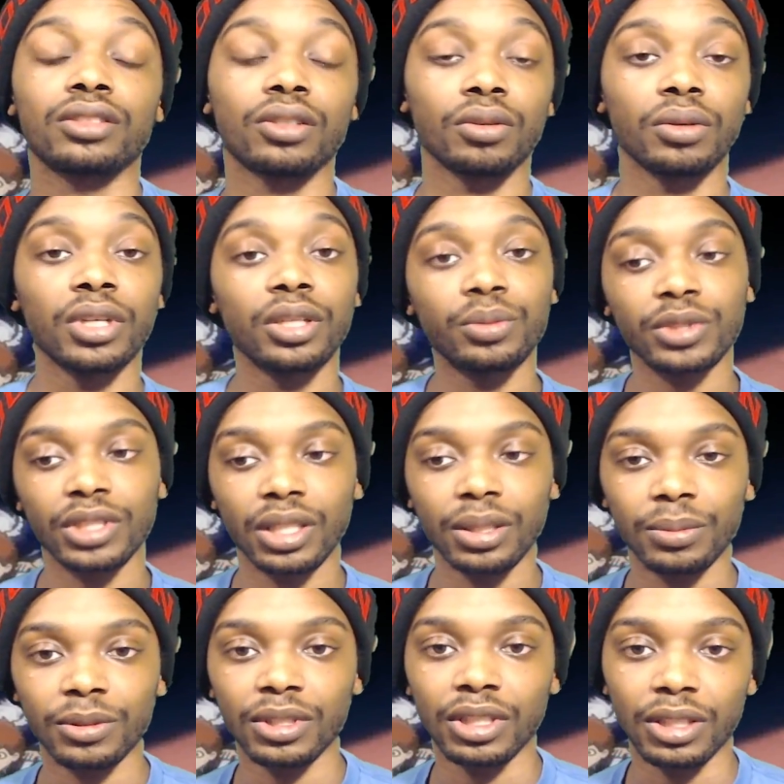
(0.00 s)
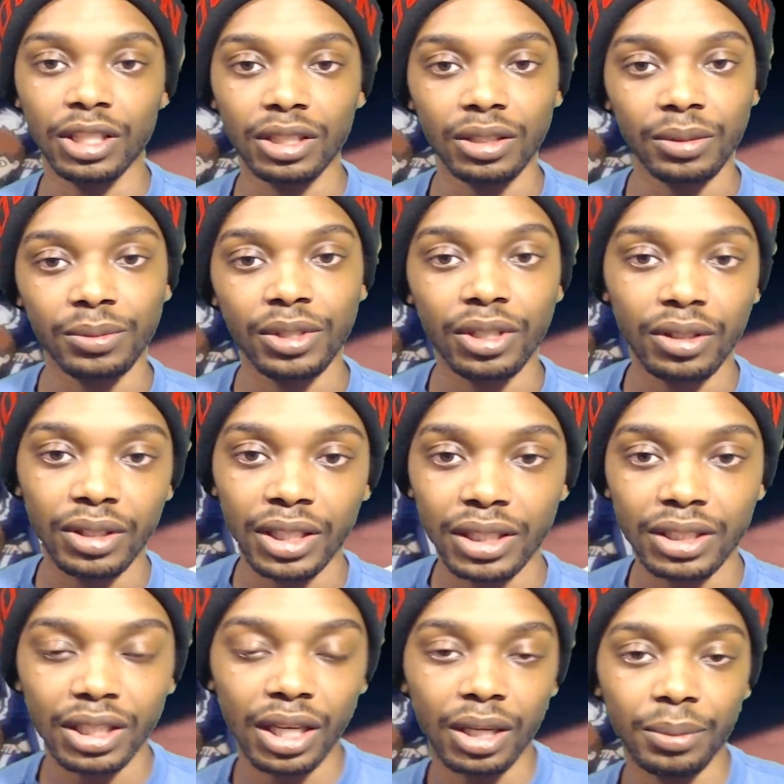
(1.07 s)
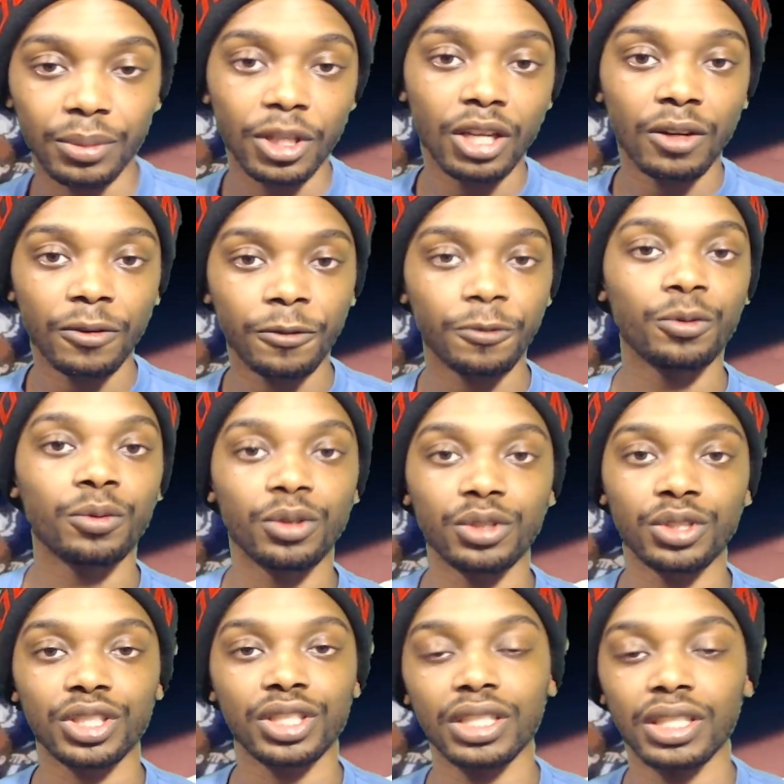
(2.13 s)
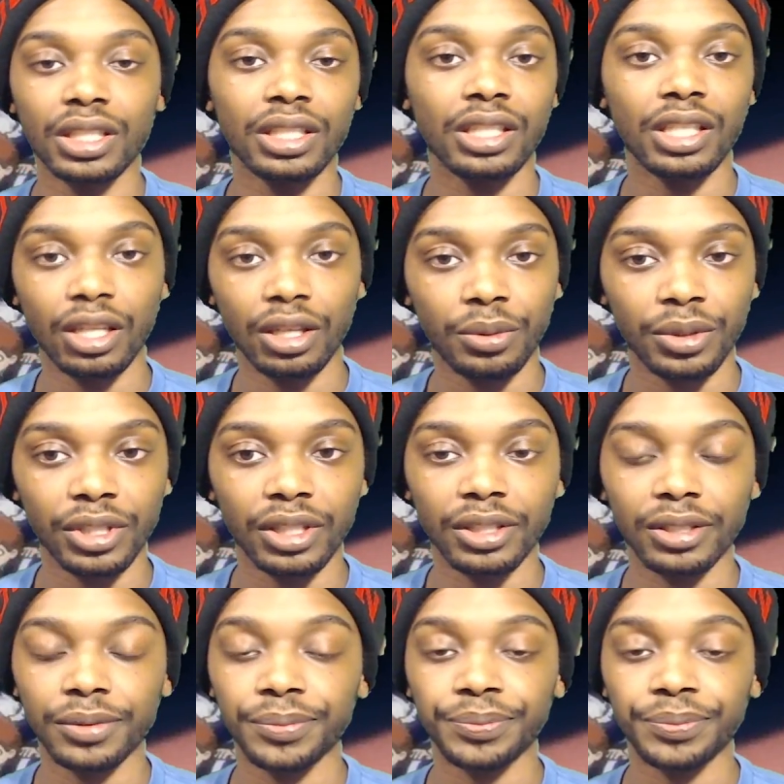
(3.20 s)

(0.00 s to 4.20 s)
So he was able to get up there in that top 4 seeded area,